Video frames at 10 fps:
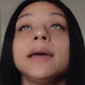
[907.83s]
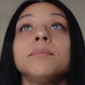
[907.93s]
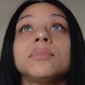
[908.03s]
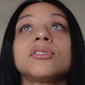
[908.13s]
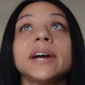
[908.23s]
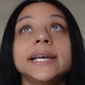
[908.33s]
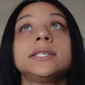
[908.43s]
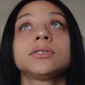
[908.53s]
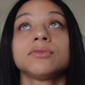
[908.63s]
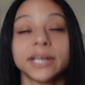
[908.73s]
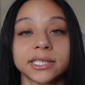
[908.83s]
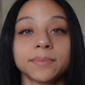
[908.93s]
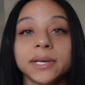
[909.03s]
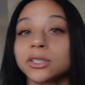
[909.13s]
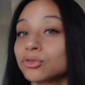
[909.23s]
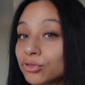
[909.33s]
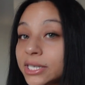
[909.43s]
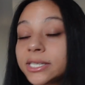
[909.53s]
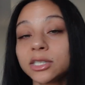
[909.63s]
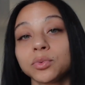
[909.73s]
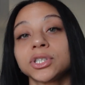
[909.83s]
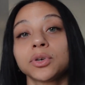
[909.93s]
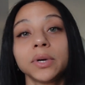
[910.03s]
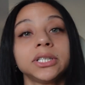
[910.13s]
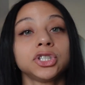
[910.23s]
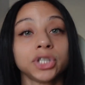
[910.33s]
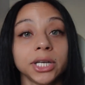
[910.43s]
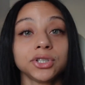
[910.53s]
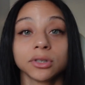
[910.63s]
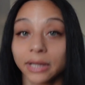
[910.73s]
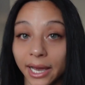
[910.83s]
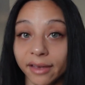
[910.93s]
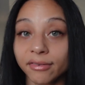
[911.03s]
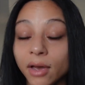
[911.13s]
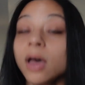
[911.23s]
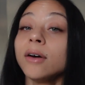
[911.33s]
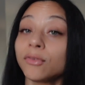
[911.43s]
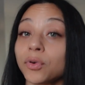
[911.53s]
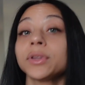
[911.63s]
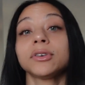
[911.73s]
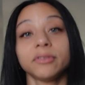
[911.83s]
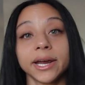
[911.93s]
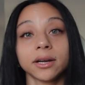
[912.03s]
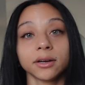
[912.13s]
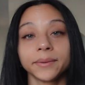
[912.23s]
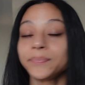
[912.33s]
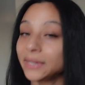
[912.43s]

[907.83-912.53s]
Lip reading: Embrace risk, because risk is what's going to change your life for the greater.